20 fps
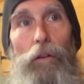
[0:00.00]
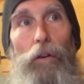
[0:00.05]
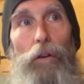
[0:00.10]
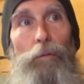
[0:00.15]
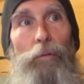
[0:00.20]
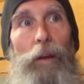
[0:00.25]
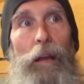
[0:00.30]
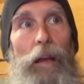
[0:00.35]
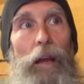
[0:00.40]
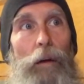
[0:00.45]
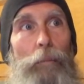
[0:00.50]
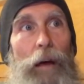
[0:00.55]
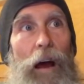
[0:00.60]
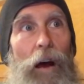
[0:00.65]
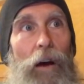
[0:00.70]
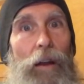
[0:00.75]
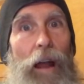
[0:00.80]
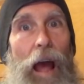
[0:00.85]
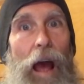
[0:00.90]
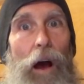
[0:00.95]
to me
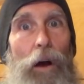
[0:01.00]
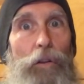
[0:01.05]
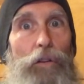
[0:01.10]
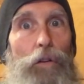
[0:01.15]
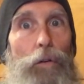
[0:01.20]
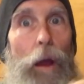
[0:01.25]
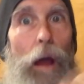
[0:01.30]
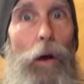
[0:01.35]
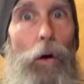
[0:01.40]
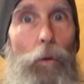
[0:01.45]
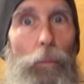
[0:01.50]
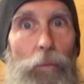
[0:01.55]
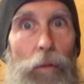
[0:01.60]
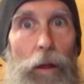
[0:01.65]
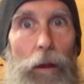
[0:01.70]
about how to help